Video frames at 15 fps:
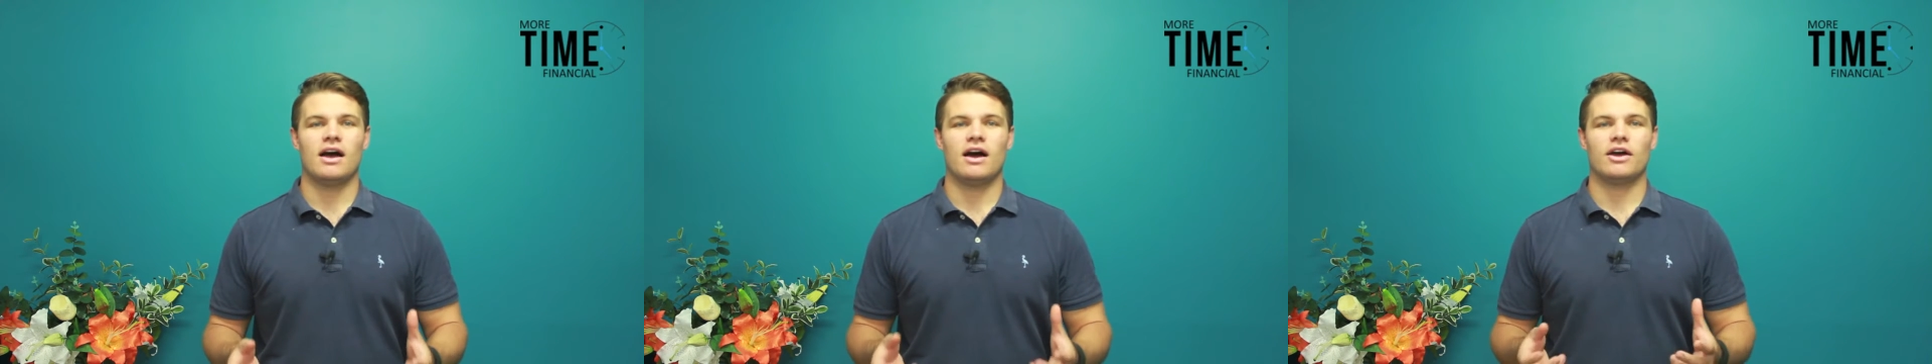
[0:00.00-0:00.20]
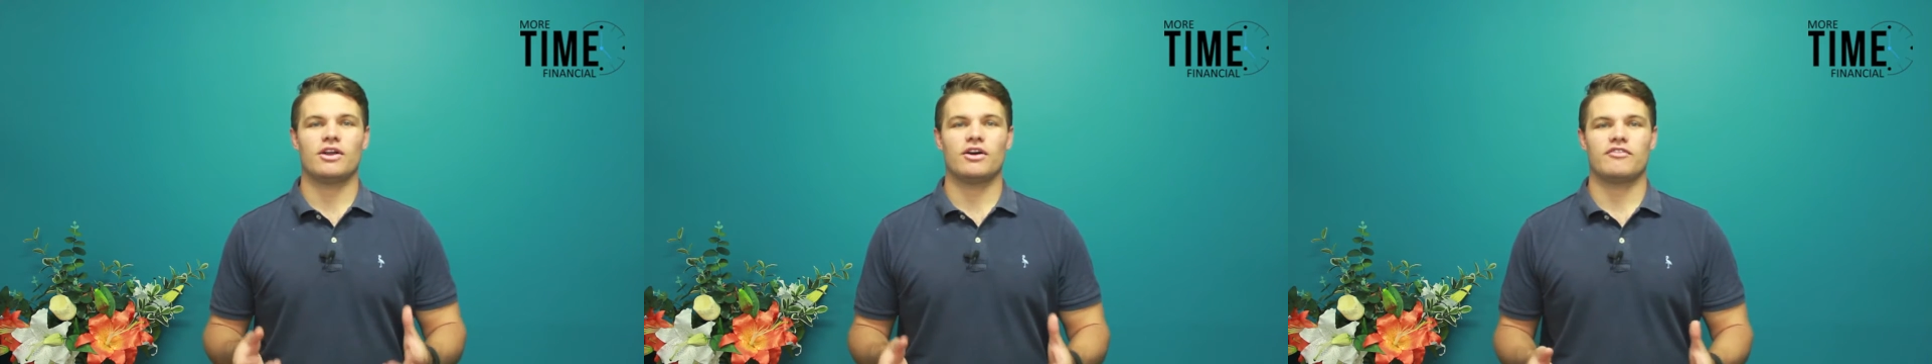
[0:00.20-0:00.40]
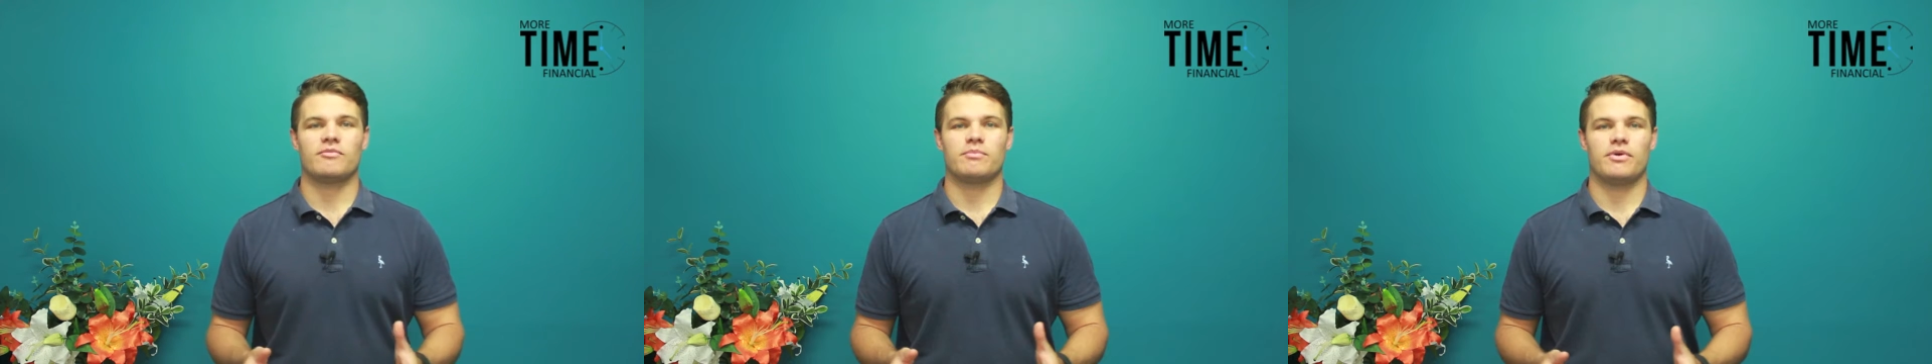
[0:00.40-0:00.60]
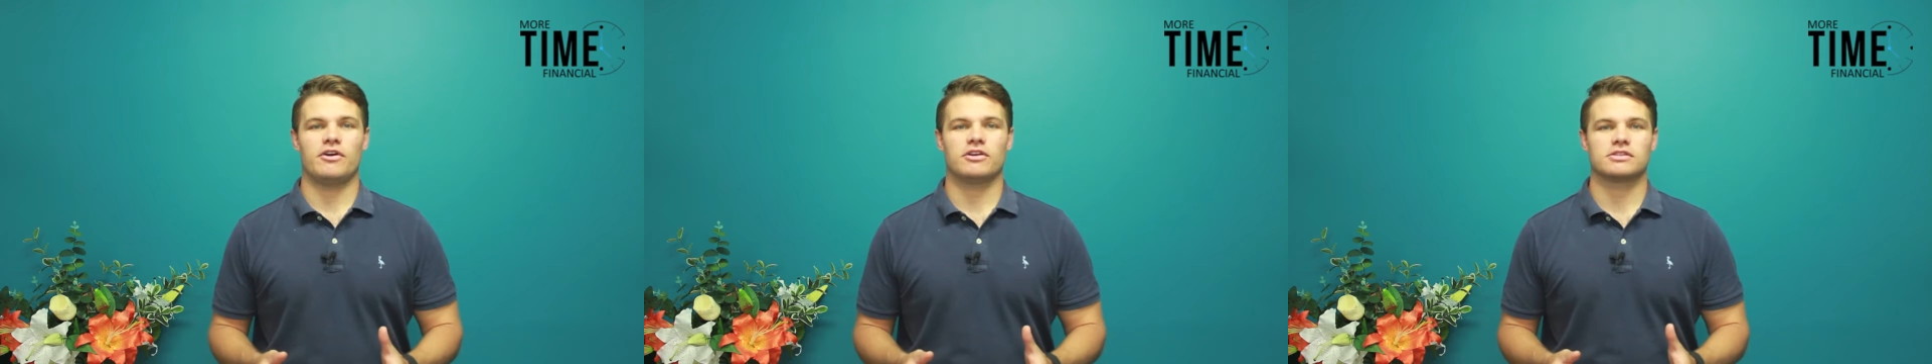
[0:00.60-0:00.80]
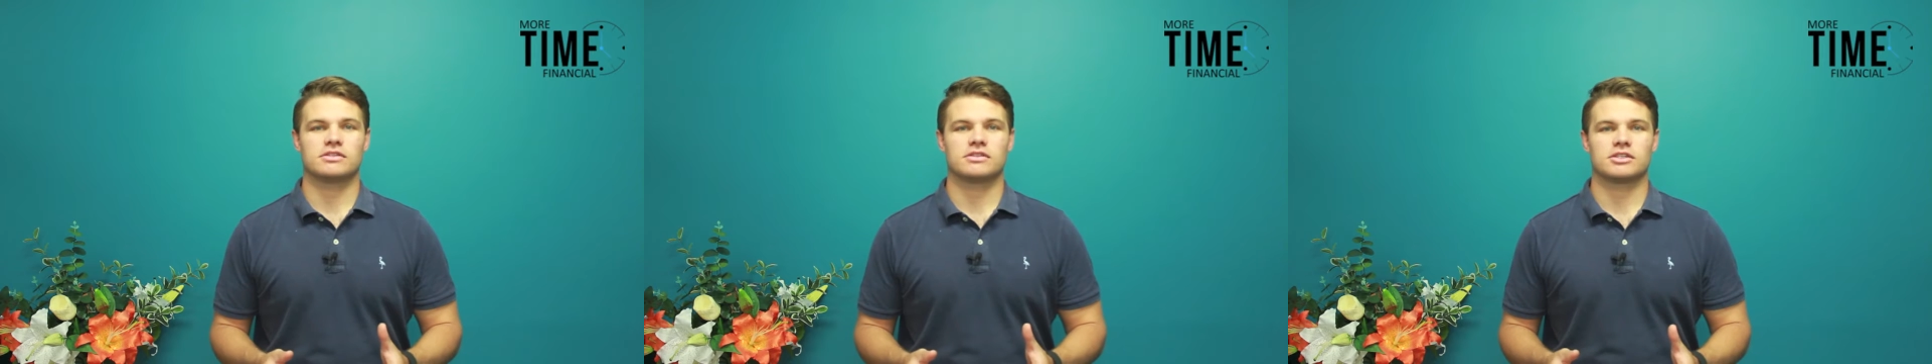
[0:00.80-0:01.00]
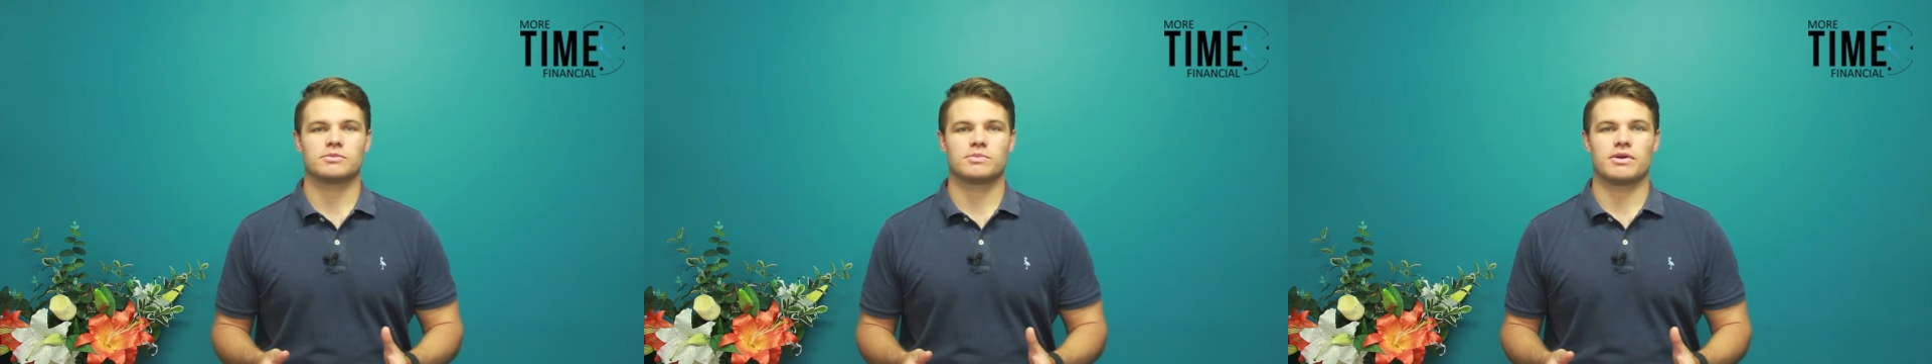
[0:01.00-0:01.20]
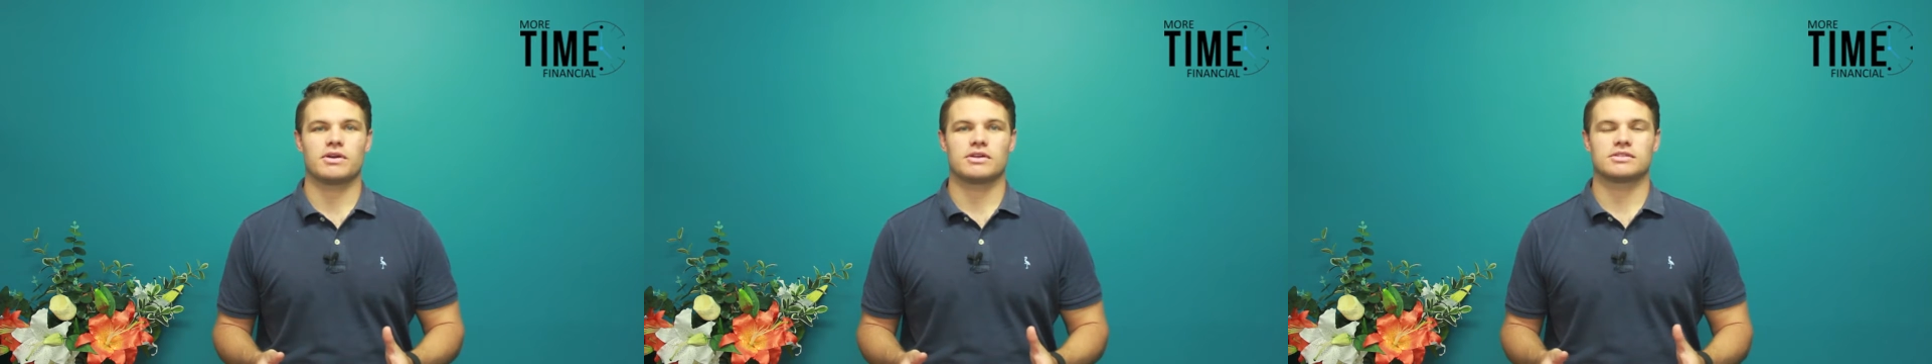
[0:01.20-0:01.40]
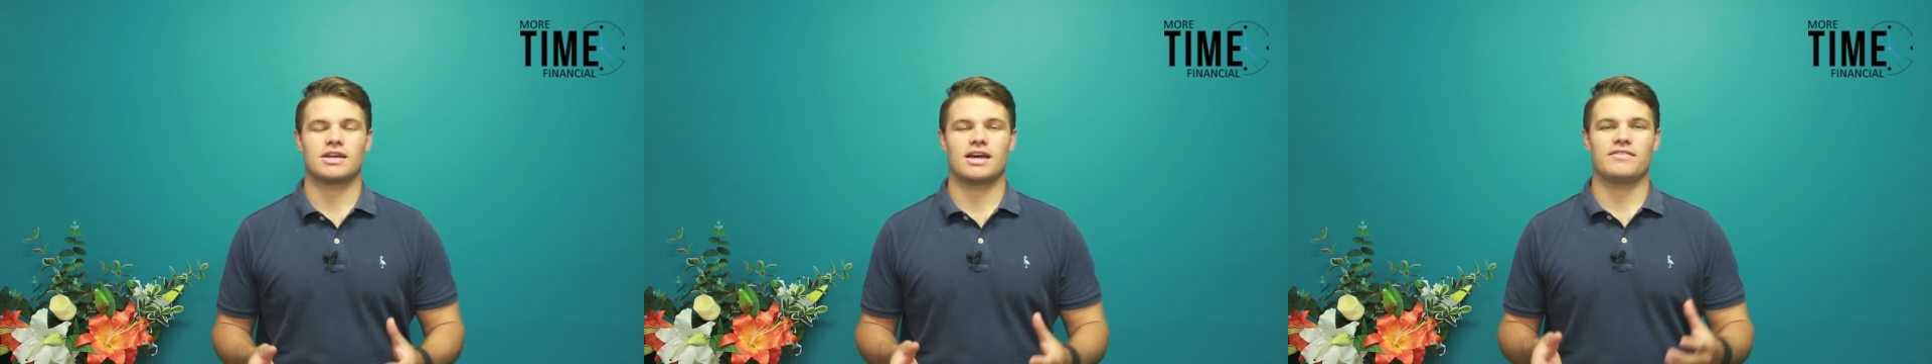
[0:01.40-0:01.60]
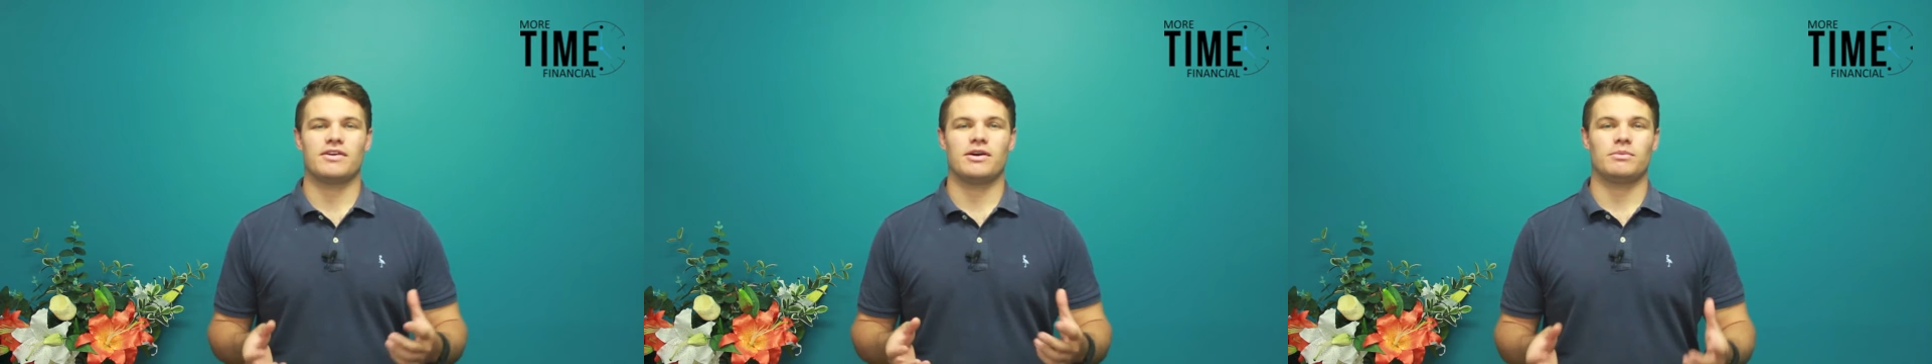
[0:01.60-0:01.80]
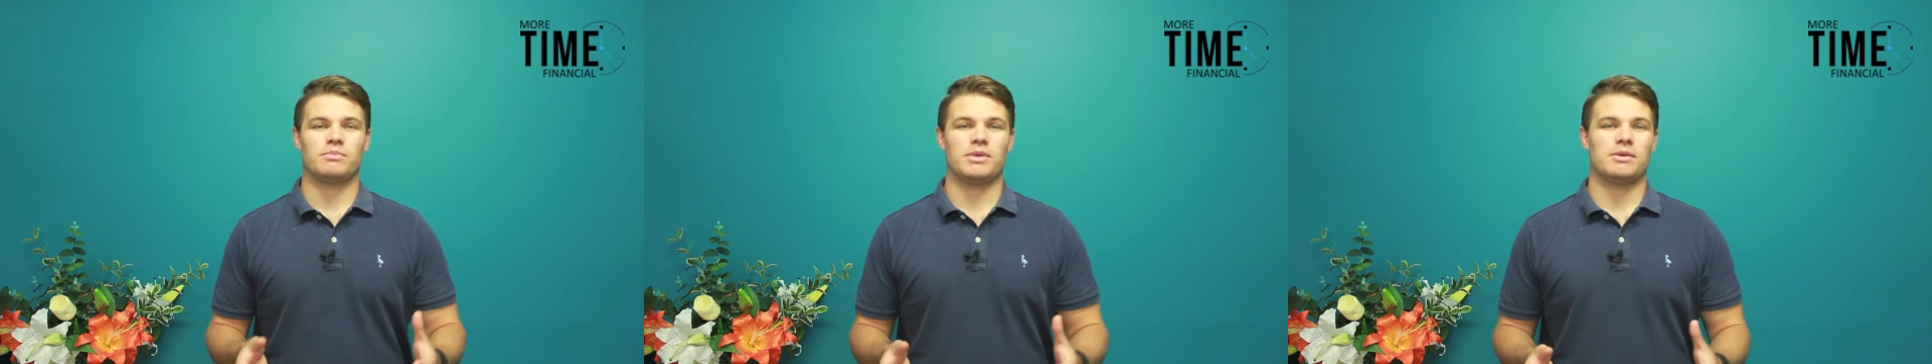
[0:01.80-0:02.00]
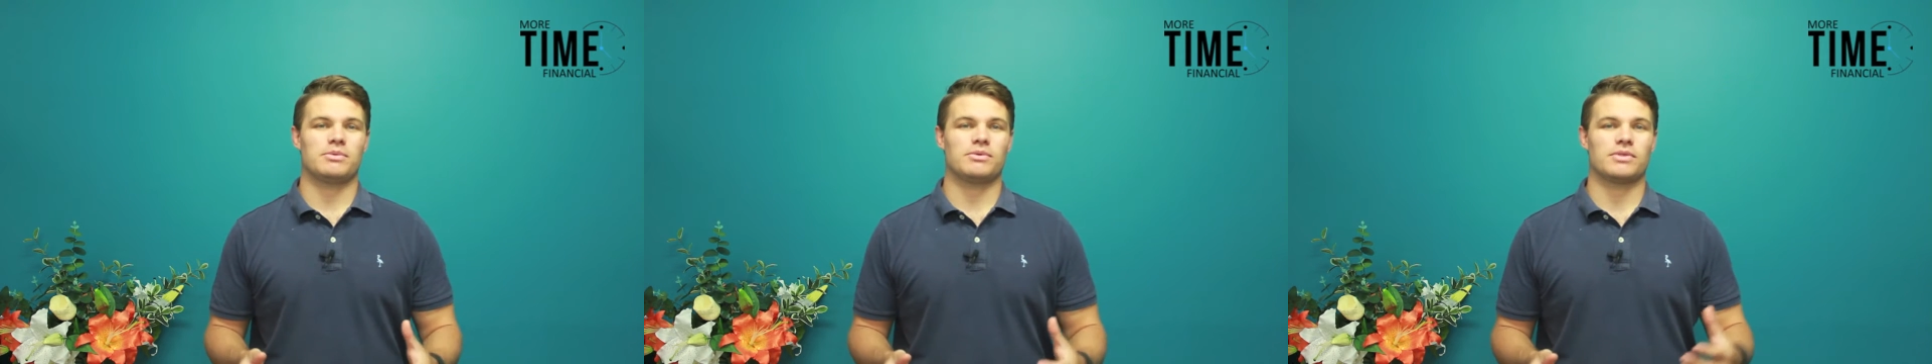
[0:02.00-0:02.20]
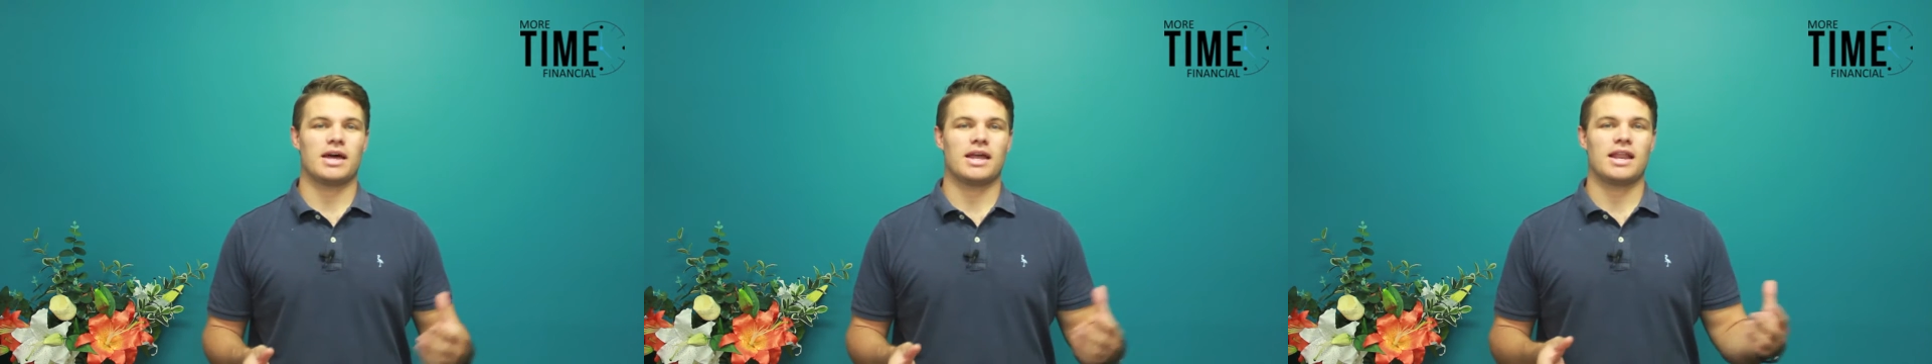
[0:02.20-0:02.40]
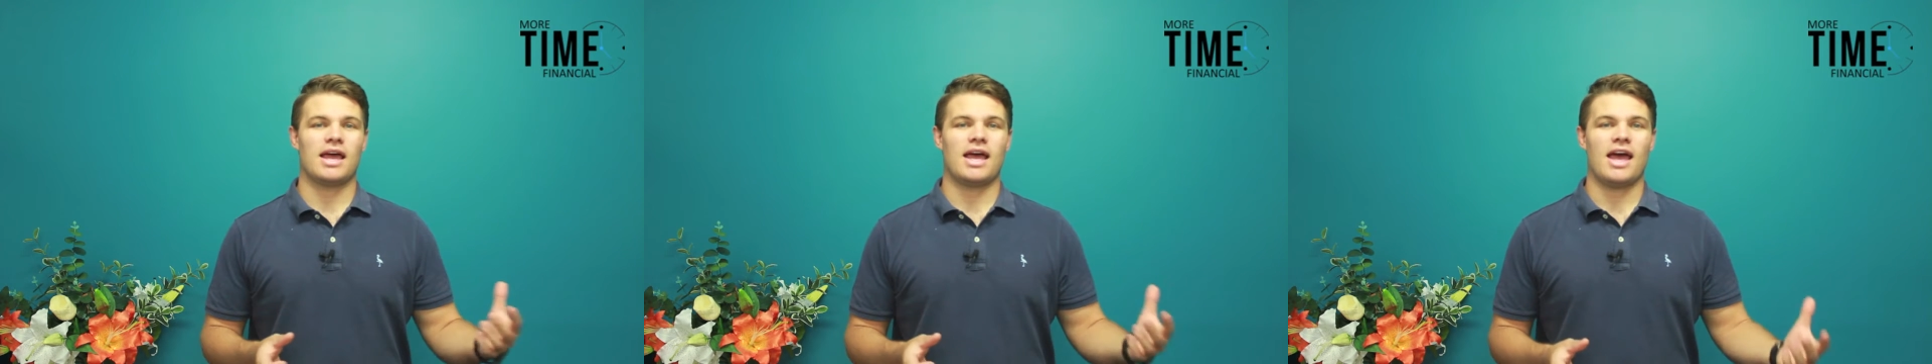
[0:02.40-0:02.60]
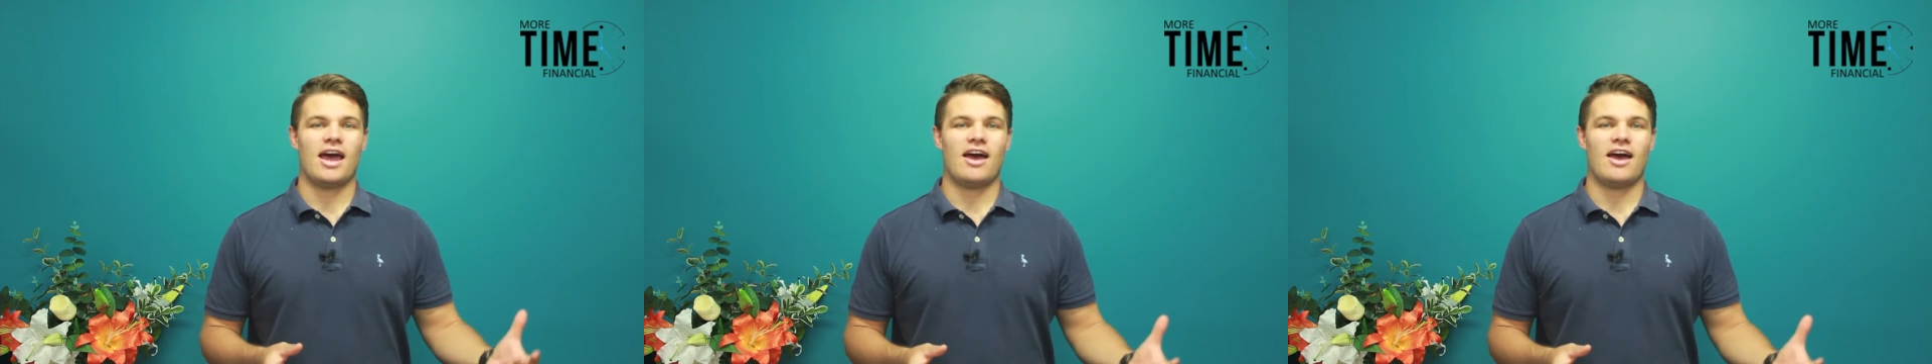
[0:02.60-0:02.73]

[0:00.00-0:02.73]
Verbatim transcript: I know from personal experience I've helped people that